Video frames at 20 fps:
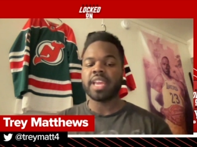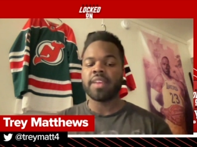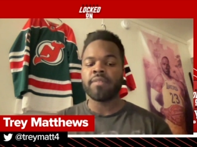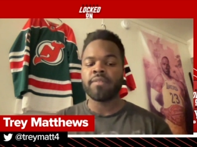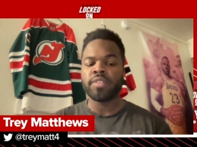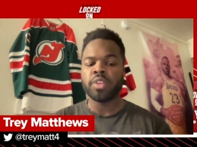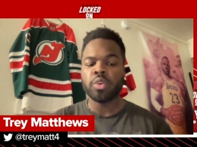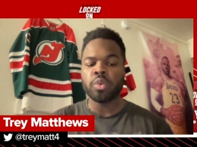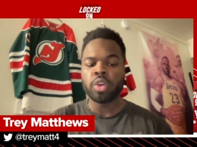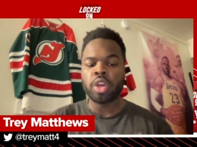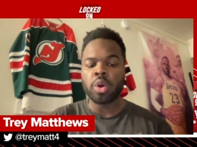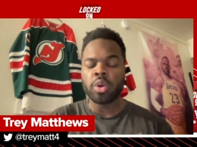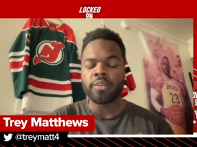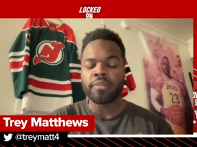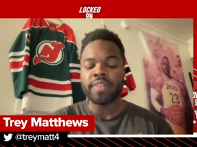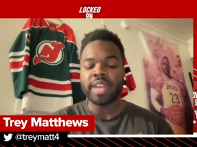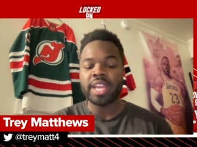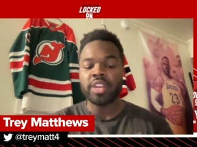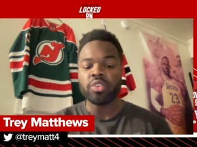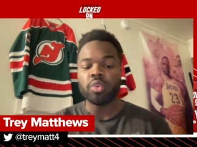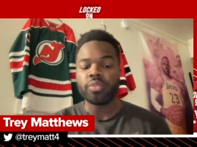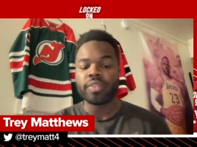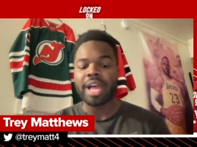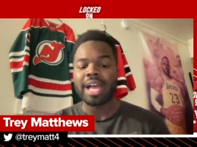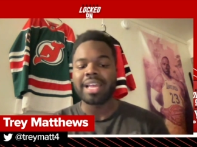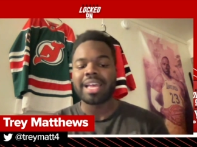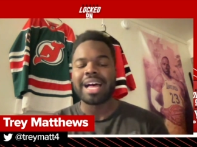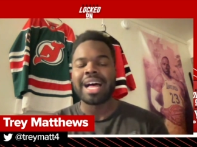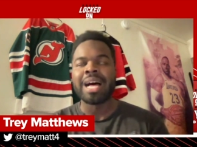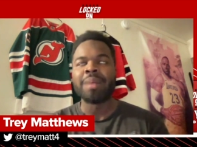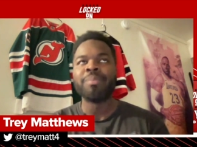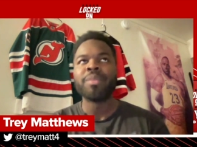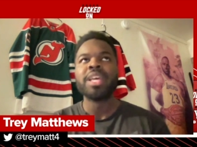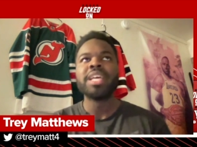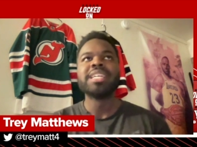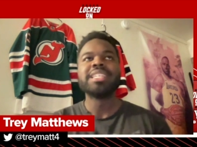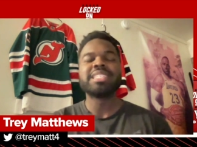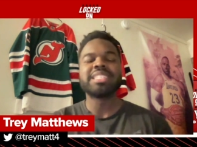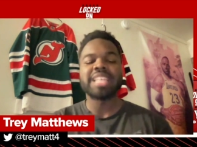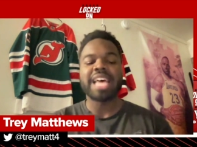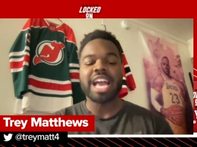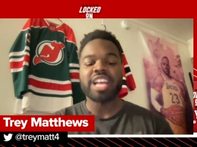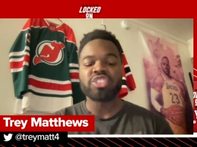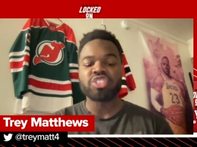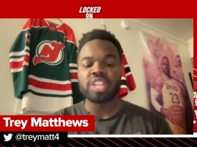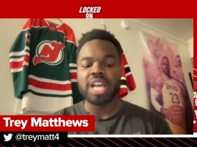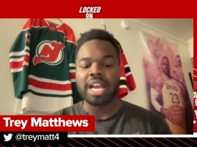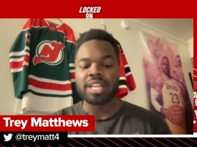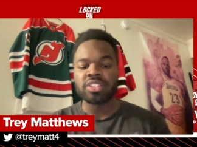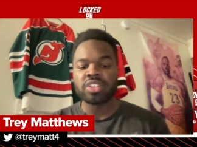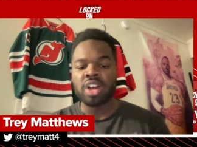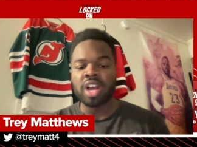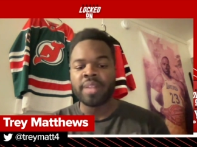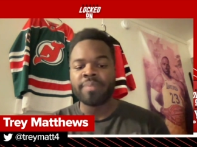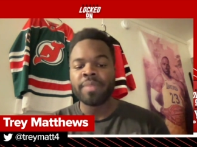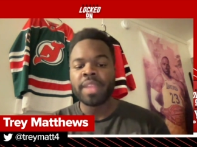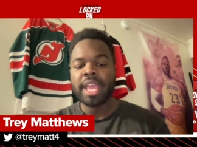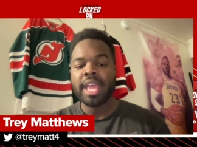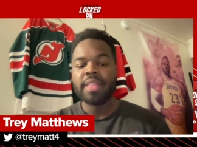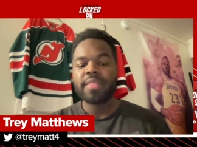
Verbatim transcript: if you go to FanDuel.com slash locked on.